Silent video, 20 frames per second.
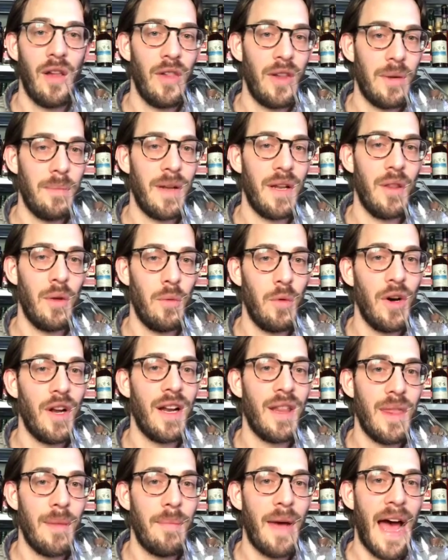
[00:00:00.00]
A little bit of the
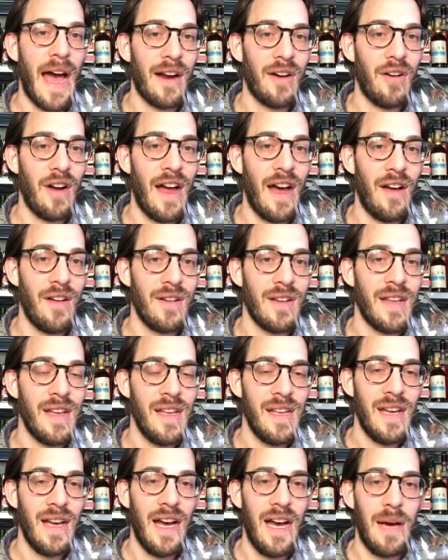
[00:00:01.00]
wood in the background.
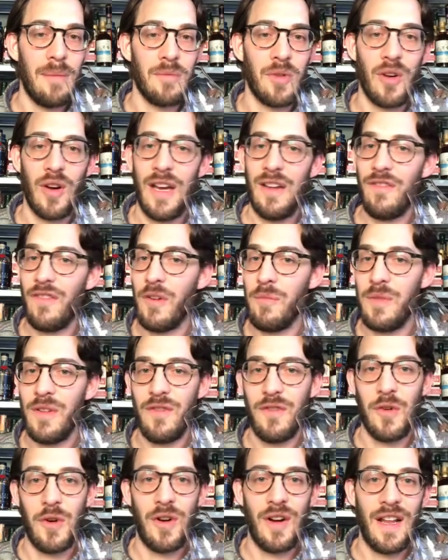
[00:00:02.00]
Great for
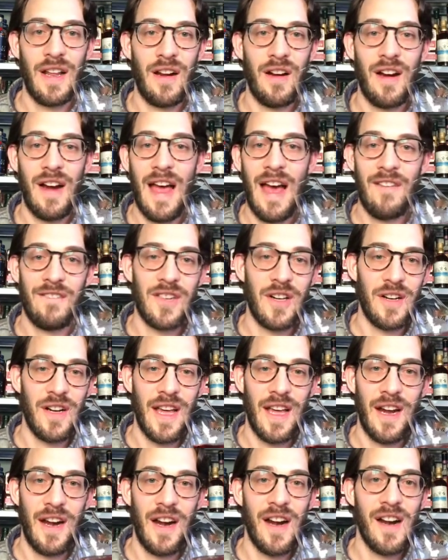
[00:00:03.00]
before dinner, after
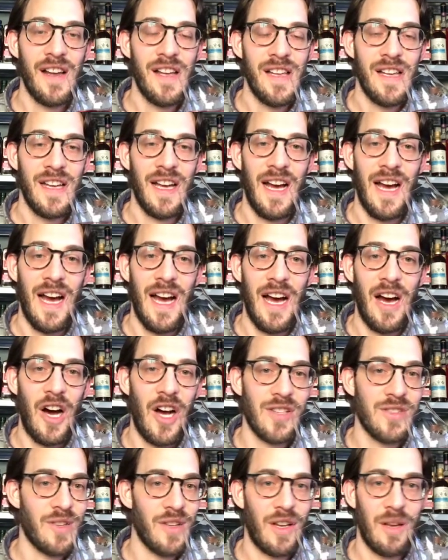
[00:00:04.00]
dinner.
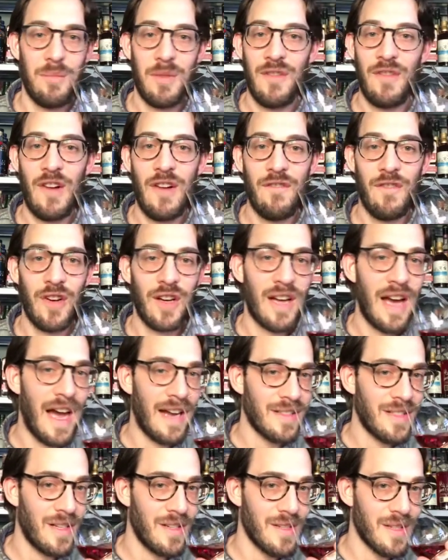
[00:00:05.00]
Also can be fun for
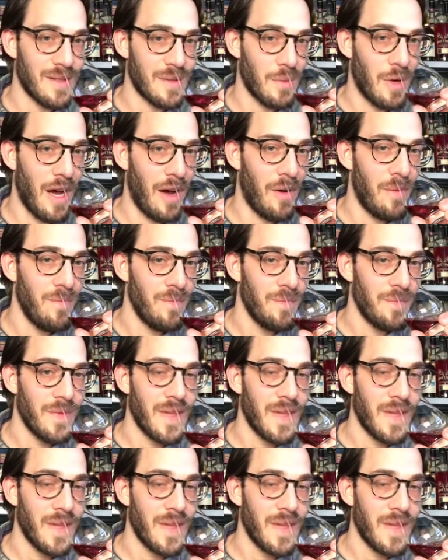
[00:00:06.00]
cocktails as well.